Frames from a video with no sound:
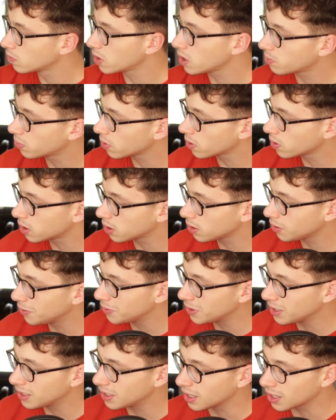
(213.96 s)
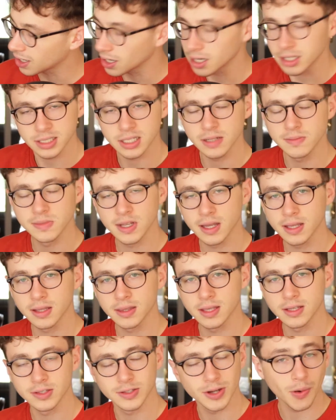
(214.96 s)
When you're broke at uni, it kind of seems like
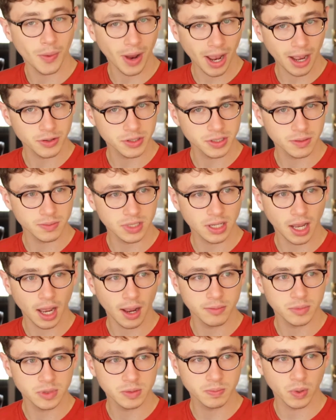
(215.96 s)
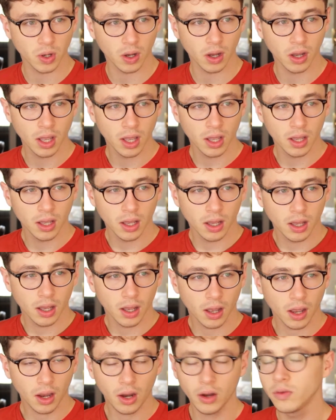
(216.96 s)
there's no way out sometimes. But
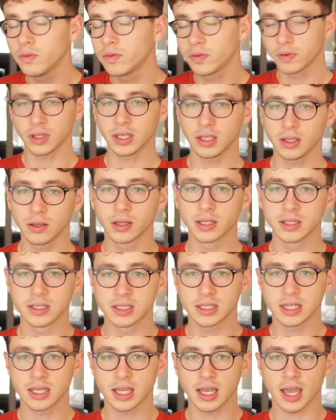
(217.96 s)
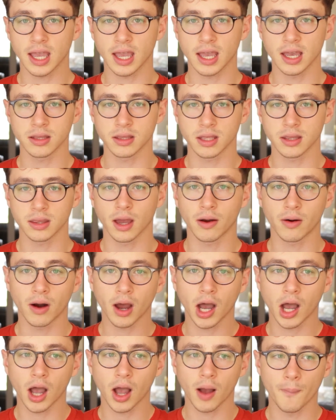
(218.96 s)
hopefully you can see here that there
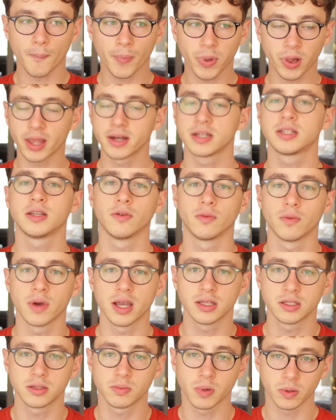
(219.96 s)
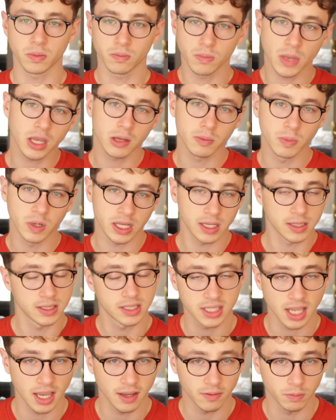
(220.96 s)
are plenty of ways to both make money and
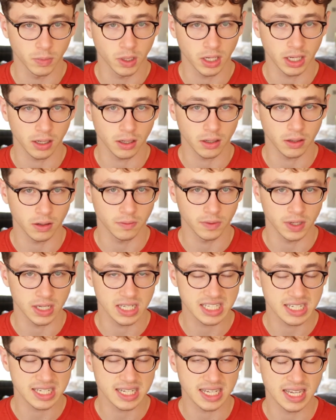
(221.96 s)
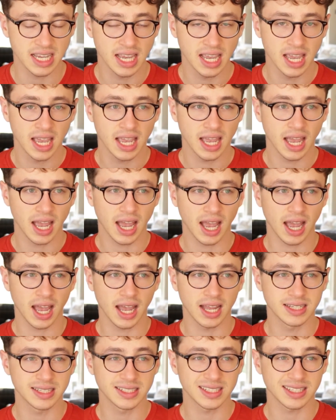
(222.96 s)
save money at university,
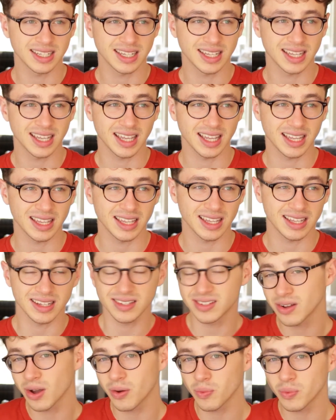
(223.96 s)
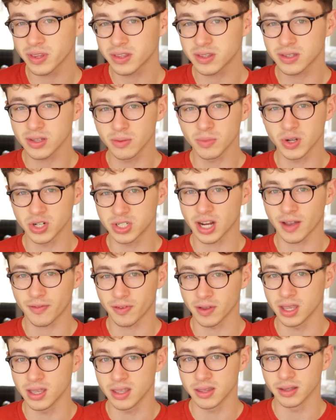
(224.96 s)
and not with too much
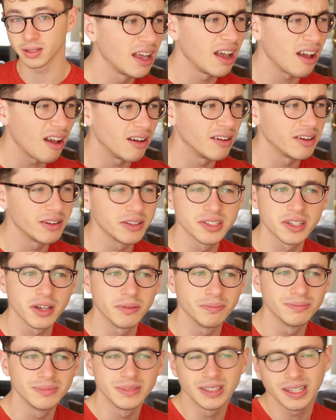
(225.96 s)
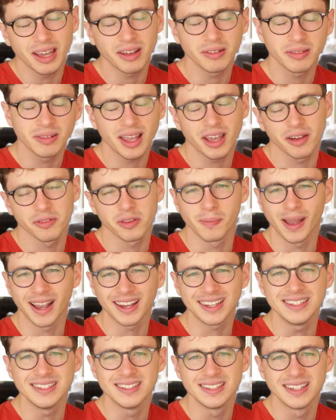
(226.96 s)
effort either. And also lay off the
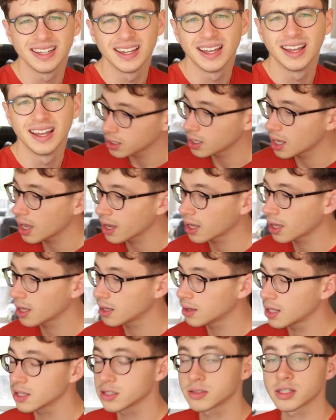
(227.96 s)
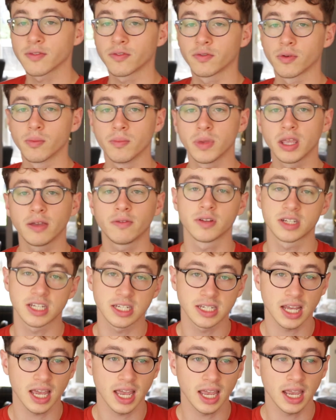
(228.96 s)
Mackeys. Yet again, that's it from me for
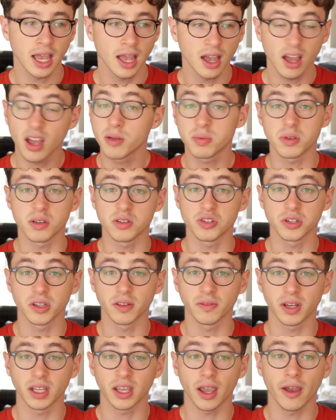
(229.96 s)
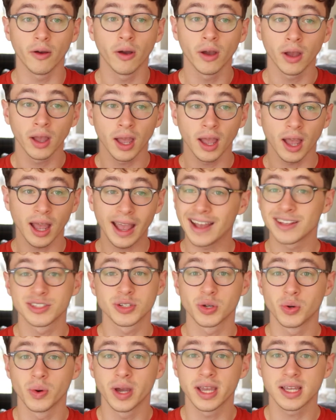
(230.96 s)
today. Hope you enjoyed the video. As
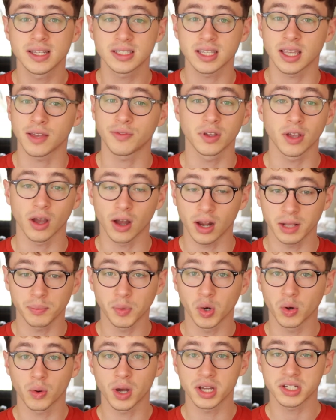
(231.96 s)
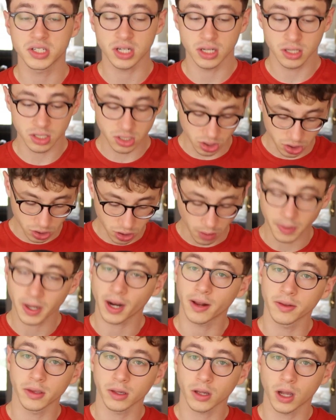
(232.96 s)
always, if you got any more questions, just drop it
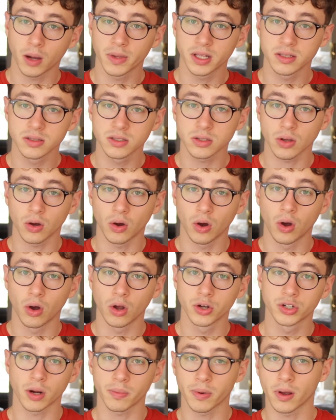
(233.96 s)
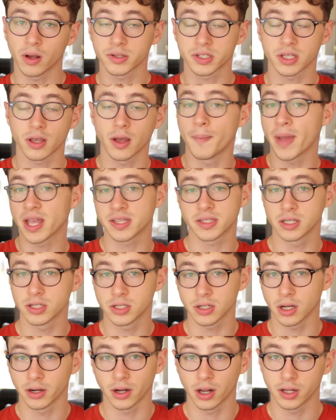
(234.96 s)
down in the comments or drop us a message
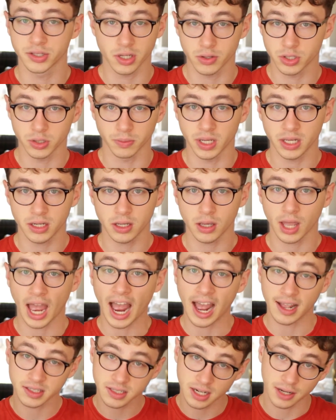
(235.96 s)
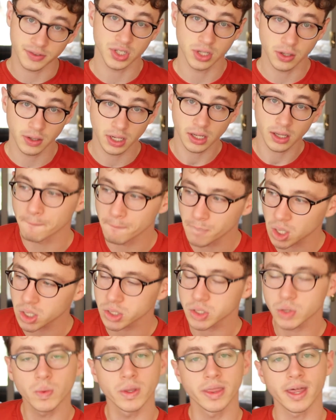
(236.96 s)
on our social media @StuffsUni.
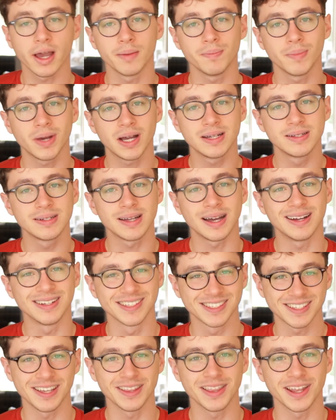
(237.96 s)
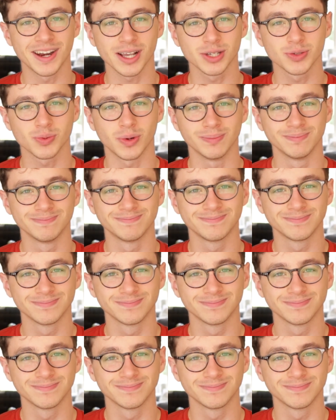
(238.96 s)
But with that in mind, I'll see you in the next one.